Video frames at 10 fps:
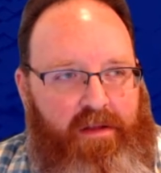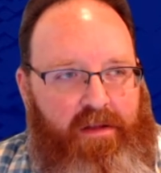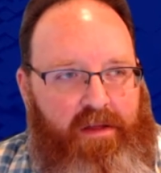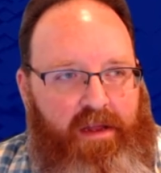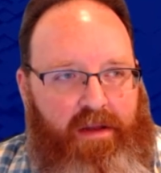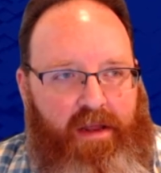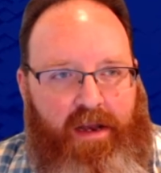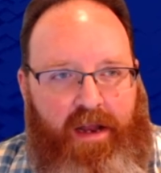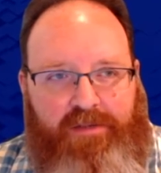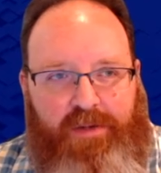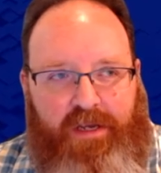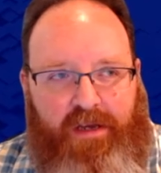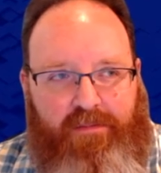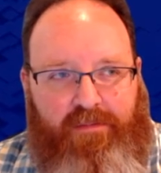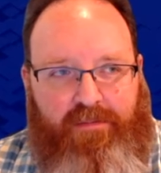it has
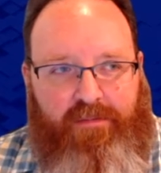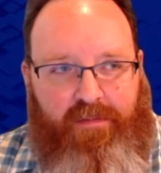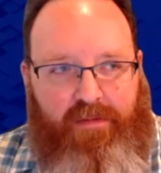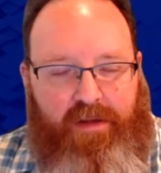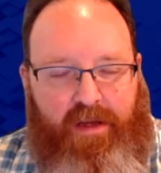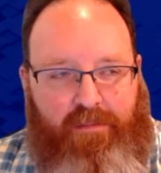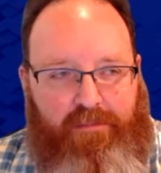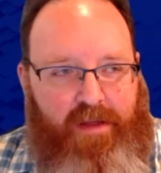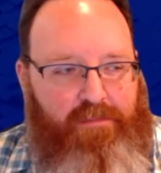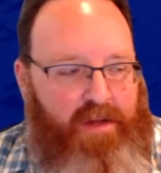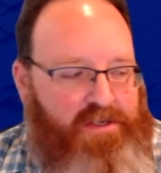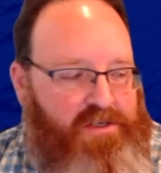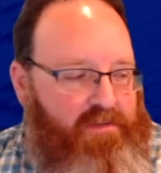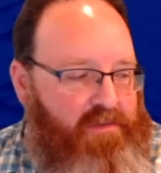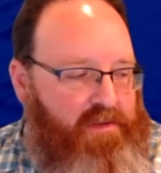become in much
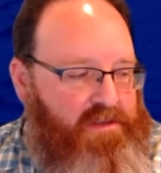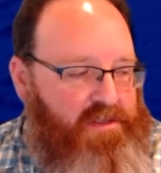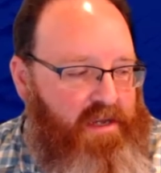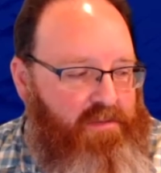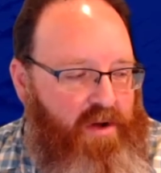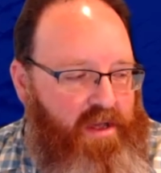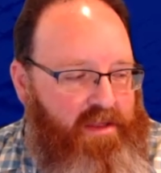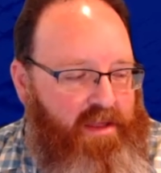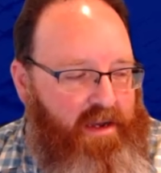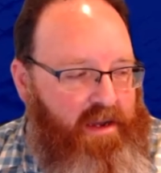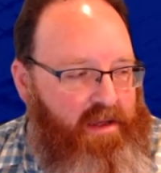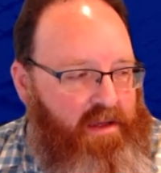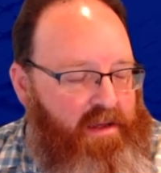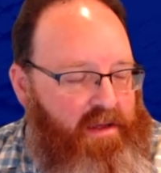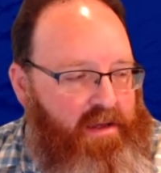of the same way that
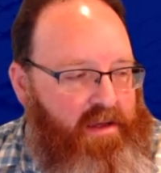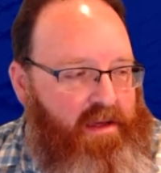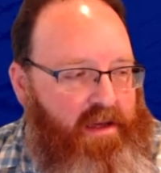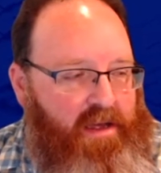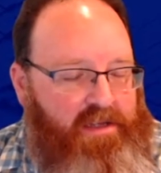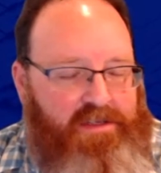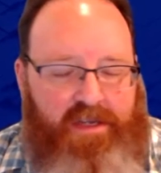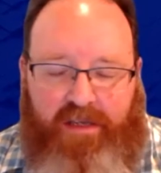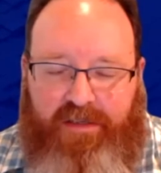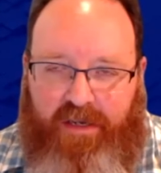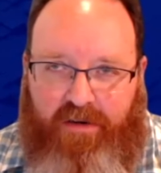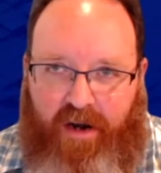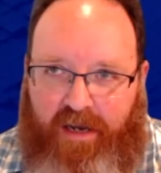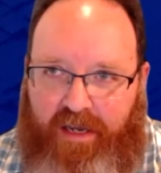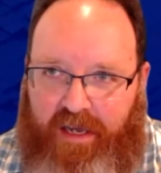SCSI or
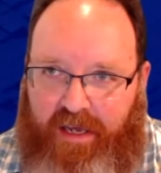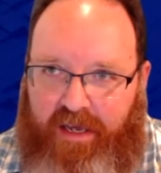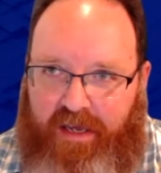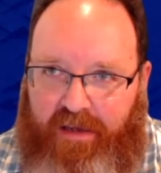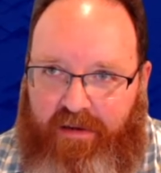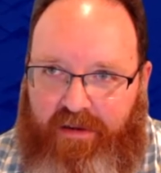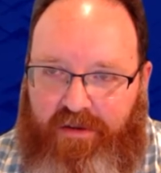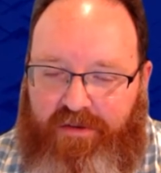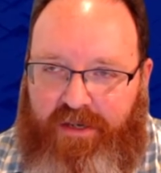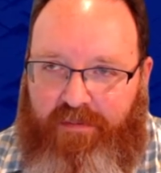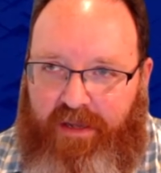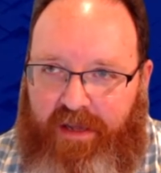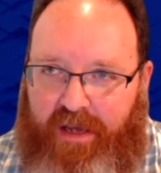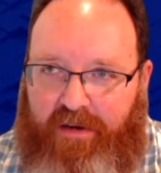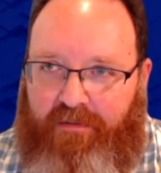IDE used to be
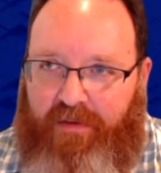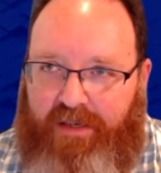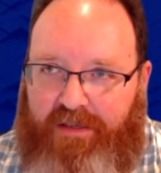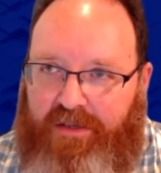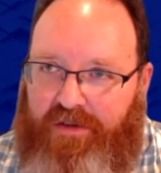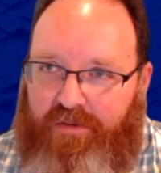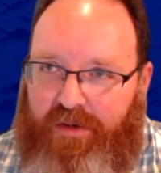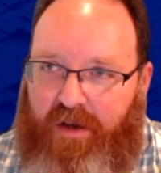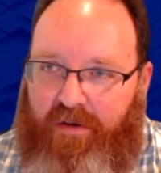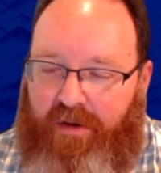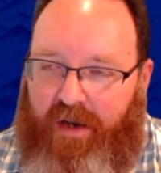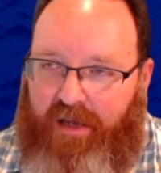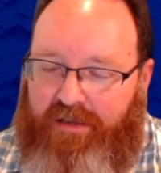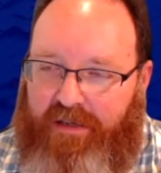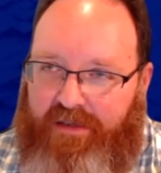the interface that you would go and
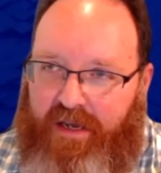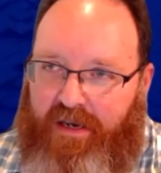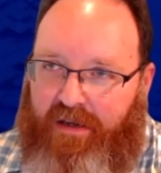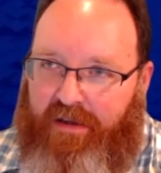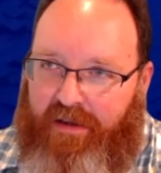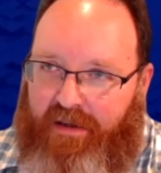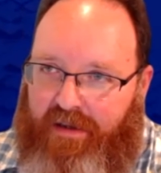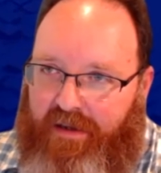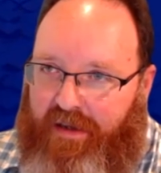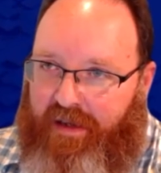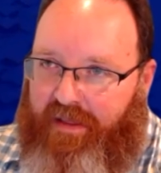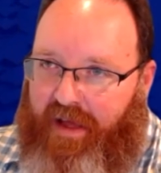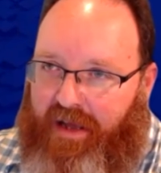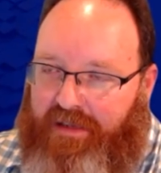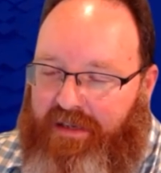access data. That
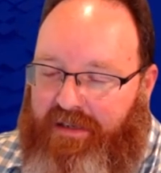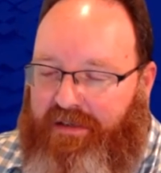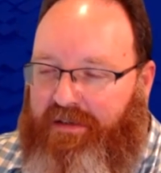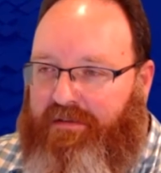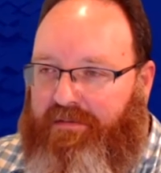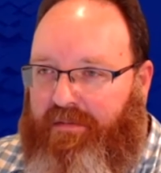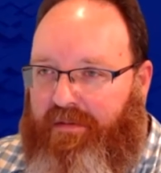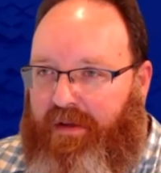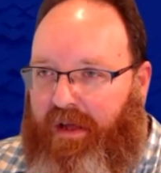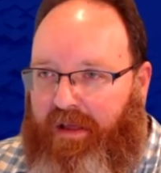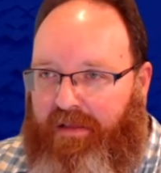accesses the